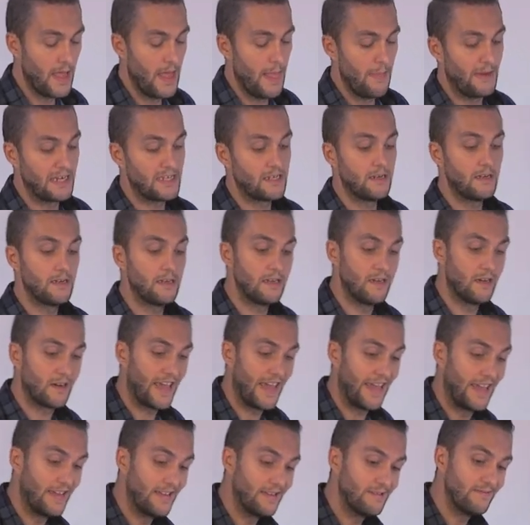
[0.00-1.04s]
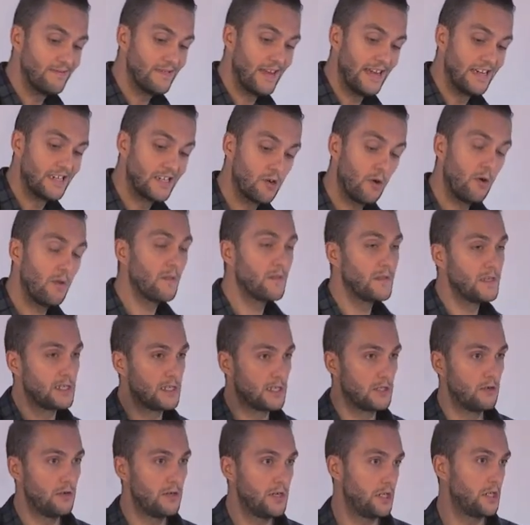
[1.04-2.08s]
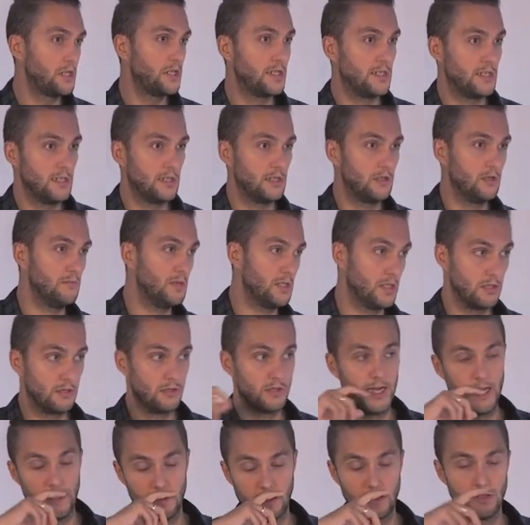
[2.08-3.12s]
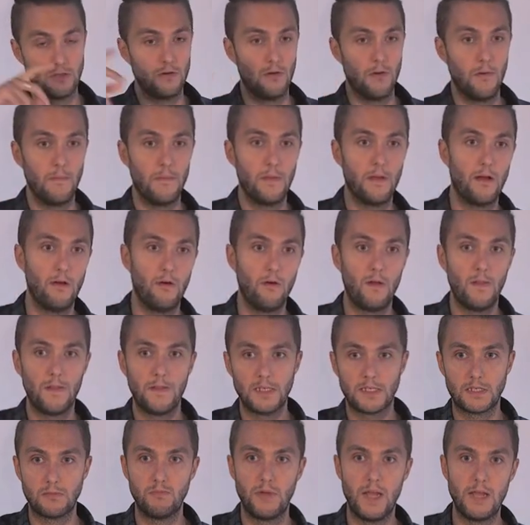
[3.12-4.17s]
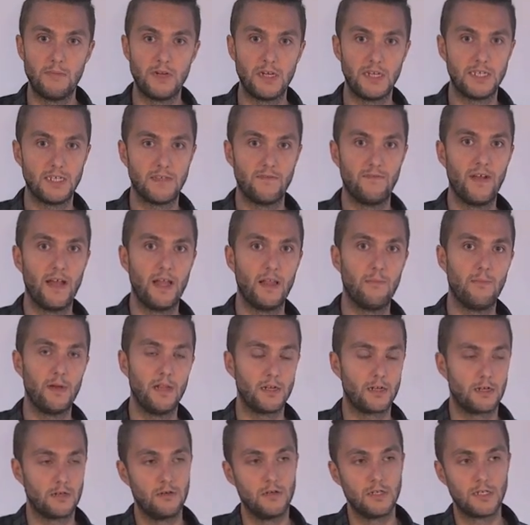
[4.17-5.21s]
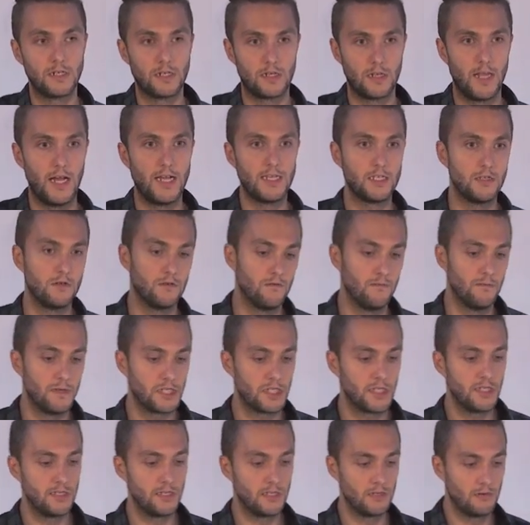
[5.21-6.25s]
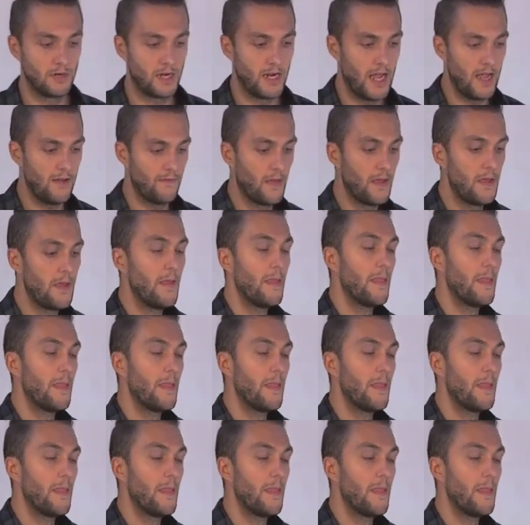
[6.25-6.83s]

But okay, and all this storage is distributed, right? So all this memory is available across the cluster of machines you have.